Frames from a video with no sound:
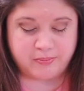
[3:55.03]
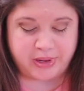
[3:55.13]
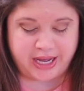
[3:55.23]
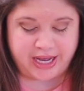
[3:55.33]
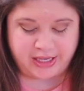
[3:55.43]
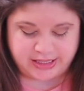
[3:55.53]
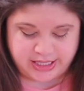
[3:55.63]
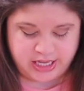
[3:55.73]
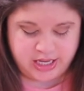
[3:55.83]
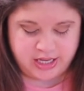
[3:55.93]
pie
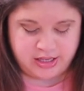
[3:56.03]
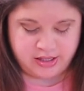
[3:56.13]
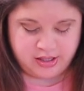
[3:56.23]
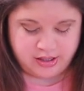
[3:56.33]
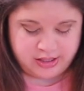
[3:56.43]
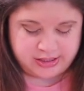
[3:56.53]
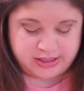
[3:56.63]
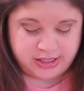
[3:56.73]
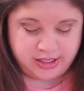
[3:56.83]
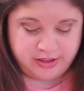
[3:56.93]
tin. Let's
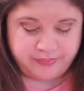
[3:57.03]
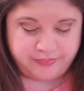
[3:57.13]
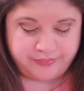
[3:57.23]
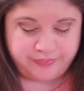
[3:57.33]
see.